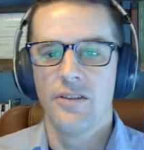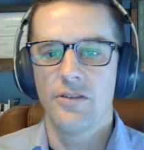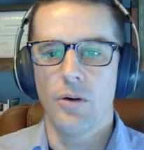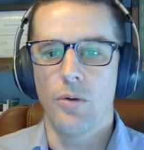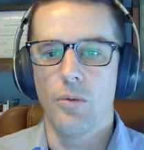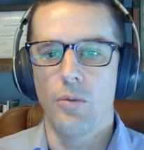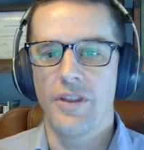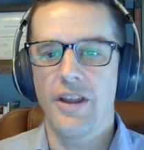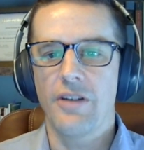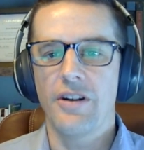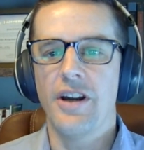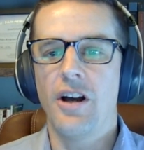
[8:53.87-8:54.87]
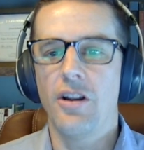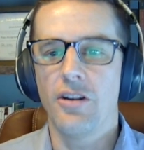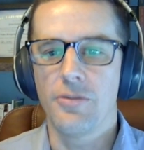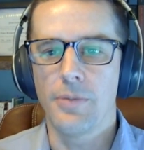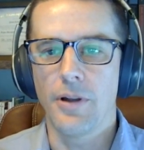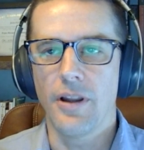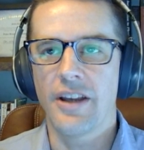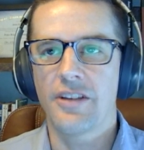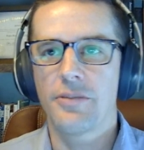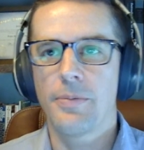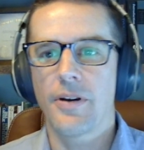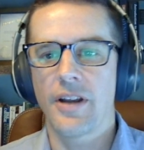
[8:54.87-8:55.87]
So without a knowledgeable
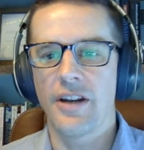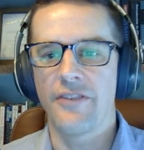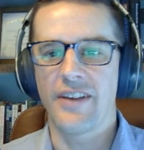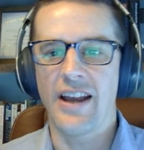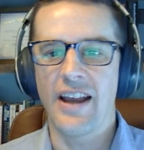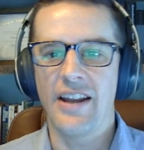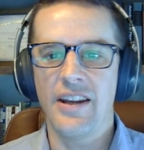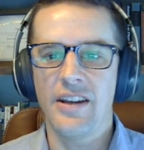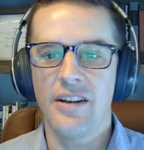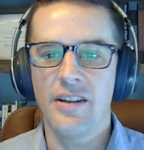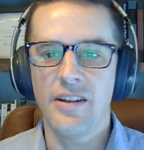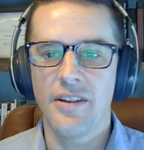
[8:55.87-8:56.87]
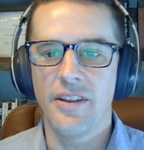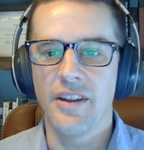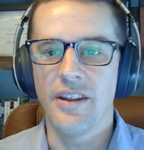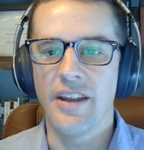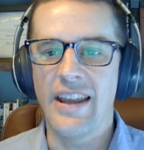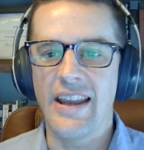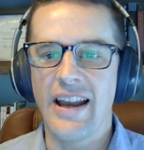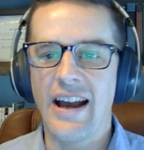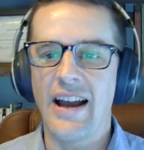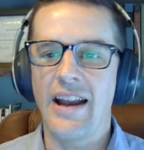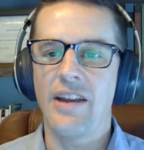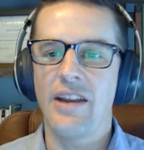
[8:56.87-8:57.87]
expert kind of guiding the
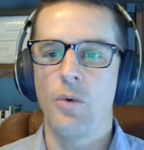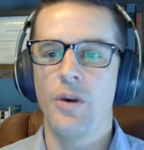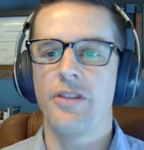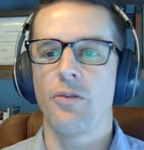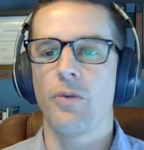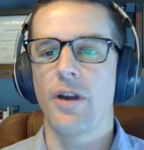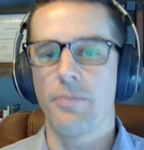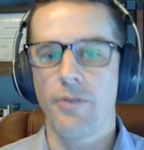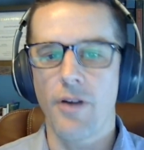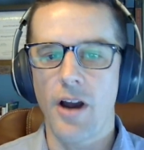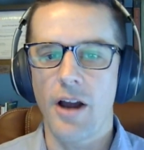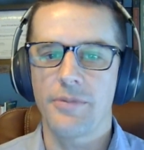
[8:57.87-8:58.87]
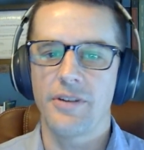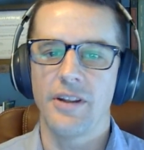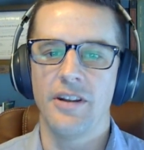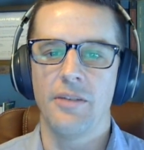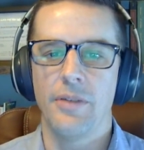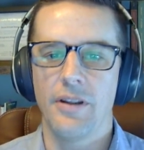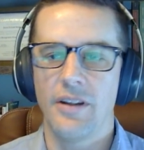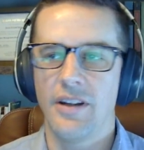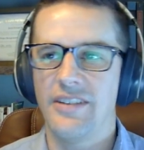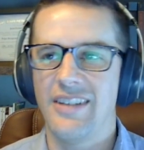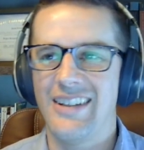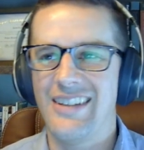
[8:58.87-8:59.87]
AI with the right prompts and the ability to